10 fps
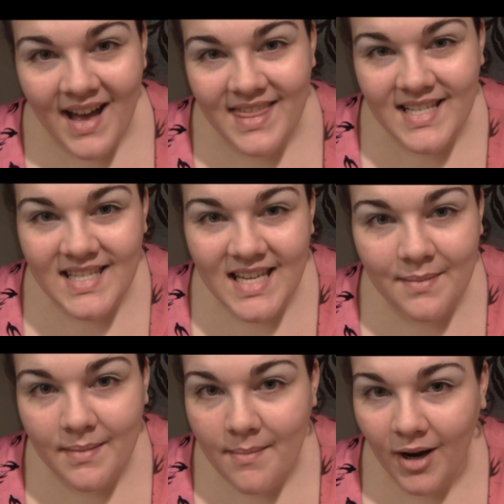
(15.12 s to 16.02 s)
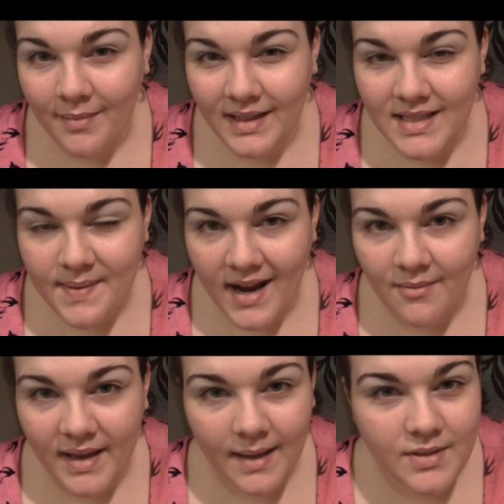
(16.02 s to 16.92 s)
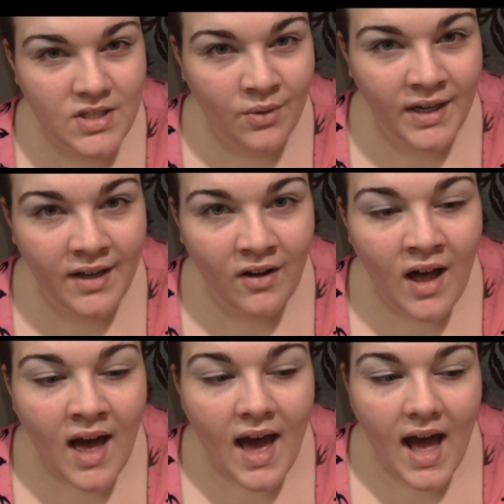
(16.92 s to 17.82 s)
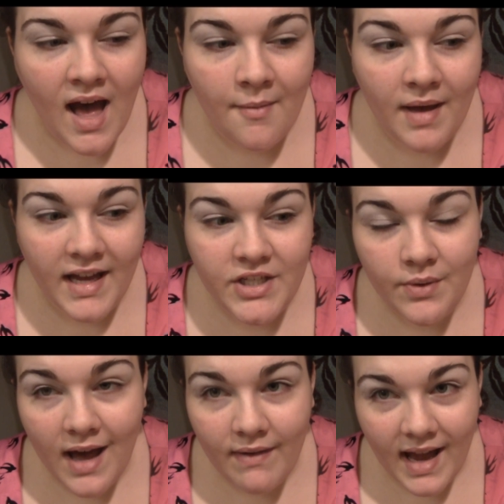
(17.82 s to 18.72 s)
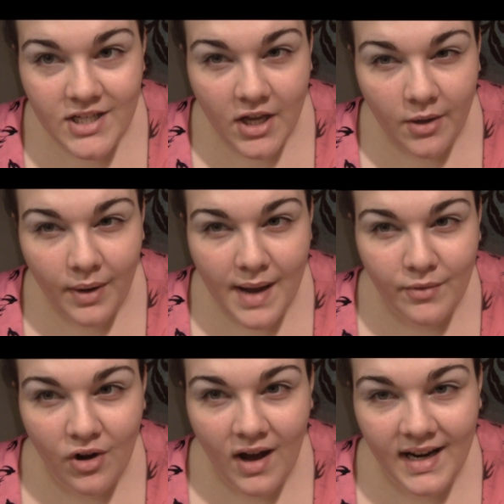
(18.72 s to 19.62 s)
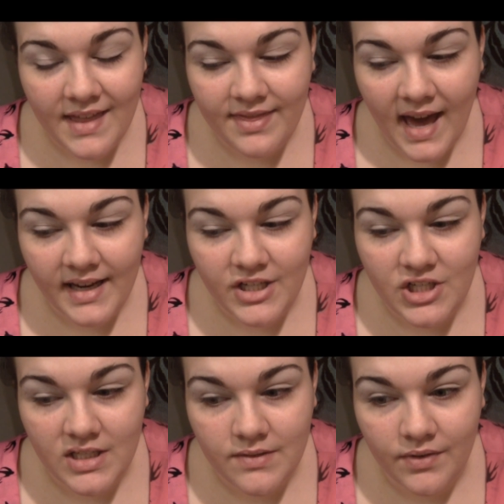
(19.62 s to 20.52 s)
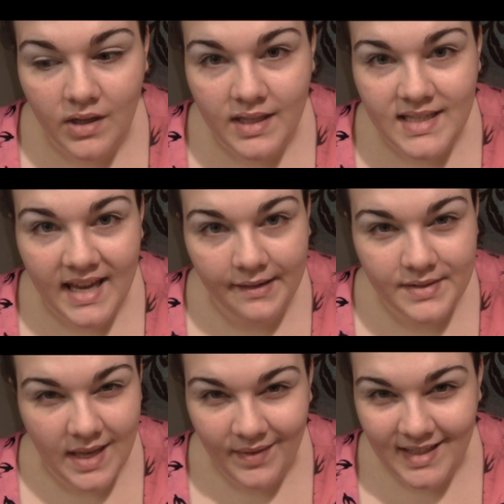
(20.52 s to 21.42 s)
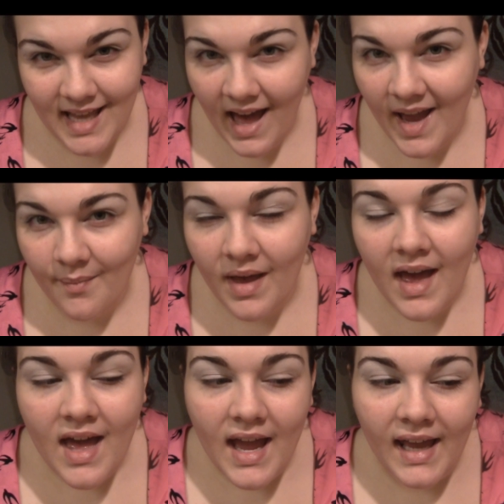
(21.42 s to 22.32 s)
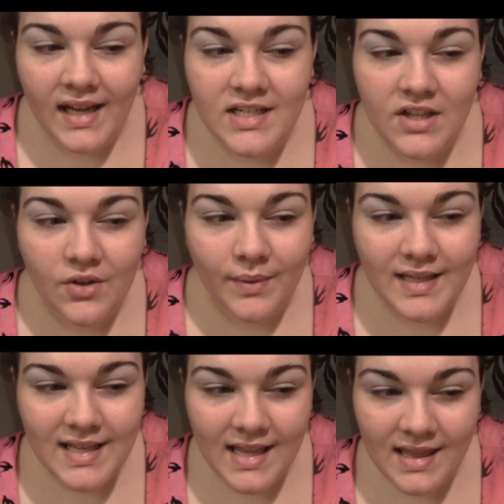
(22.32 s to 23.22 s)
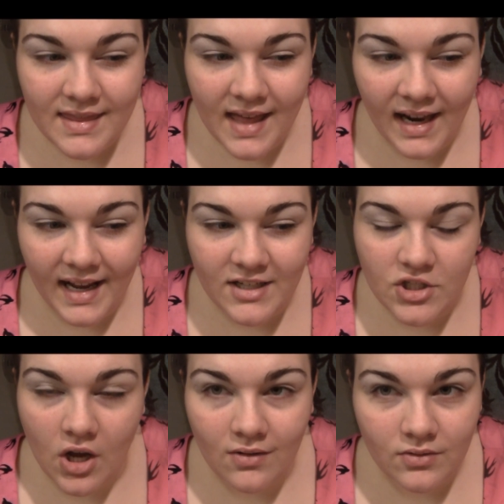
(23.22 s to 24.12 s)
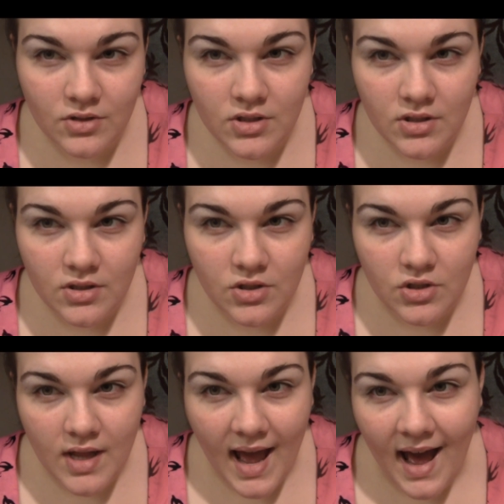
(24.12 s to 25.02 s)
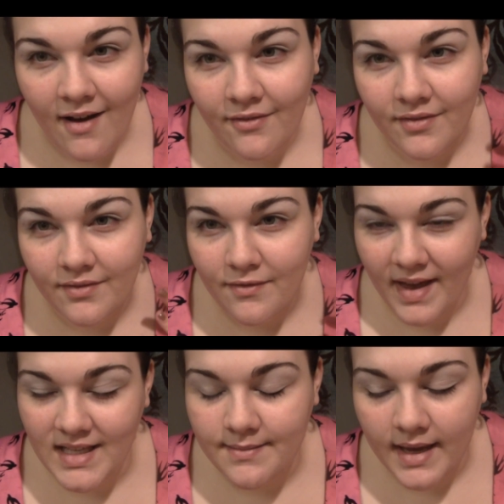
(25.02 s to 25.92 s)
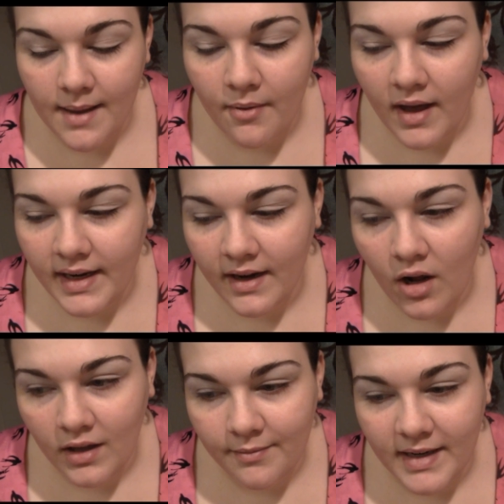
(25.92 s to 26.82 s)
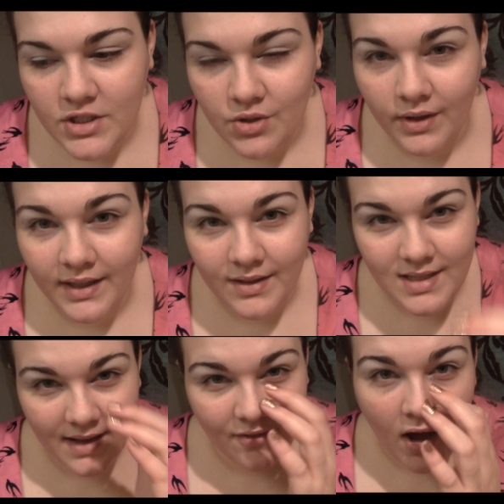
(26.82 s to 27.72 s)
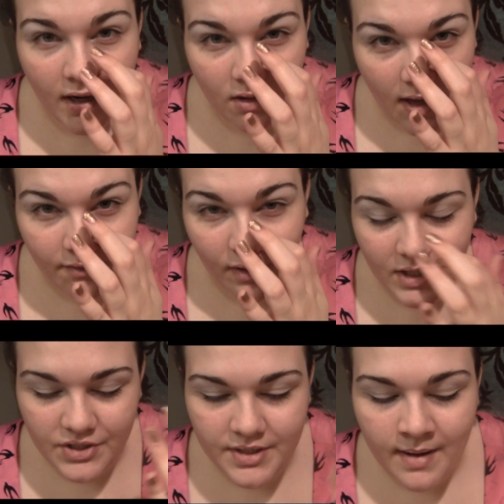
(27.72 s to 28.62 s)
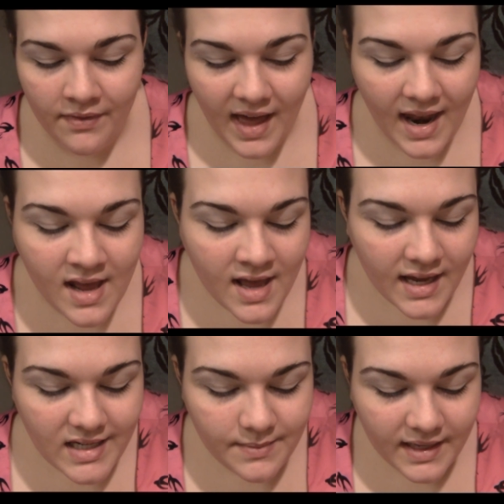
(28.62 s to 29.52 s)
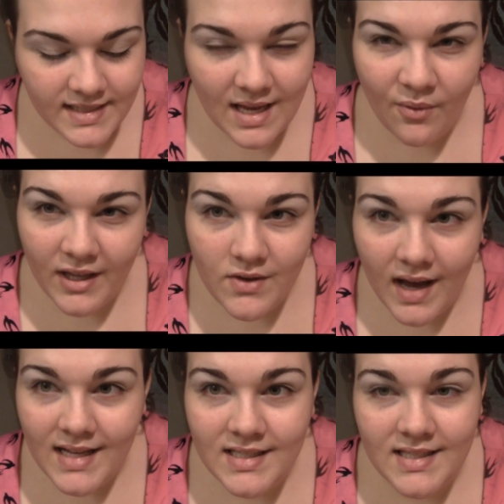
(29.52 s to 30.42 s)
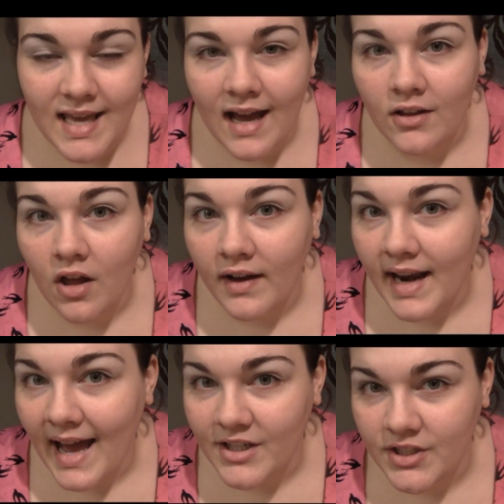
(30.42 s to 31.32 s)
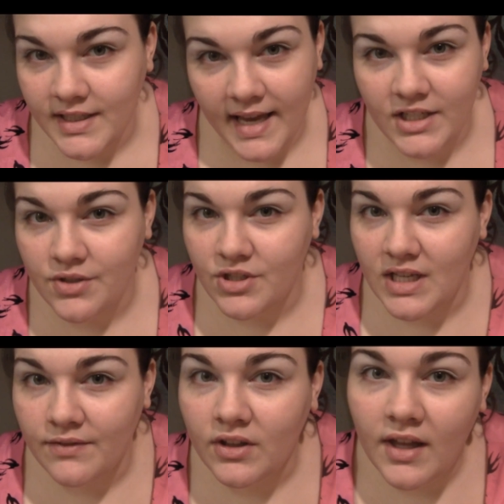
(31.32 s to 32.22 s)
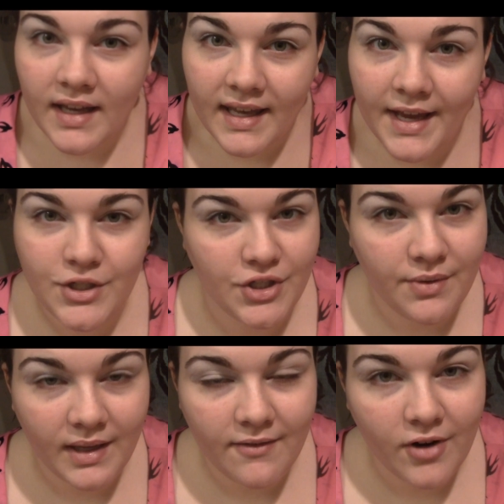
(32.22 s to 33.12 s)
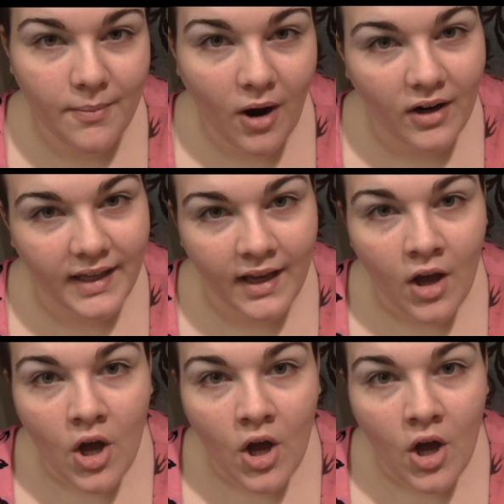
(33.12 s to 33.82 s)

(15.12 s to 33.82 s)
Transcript: everyone, this is going to be my Barbie inspired makeup tutorial. I do have eyeshadow primer on, and that is just for the sake of saving time. And the reason that I don't have face makeup on in all of my tutorials, I've gotten a lot of questions about that, is because I want you guys to see how long it actually takes to achieve the look in case you're doing it for a party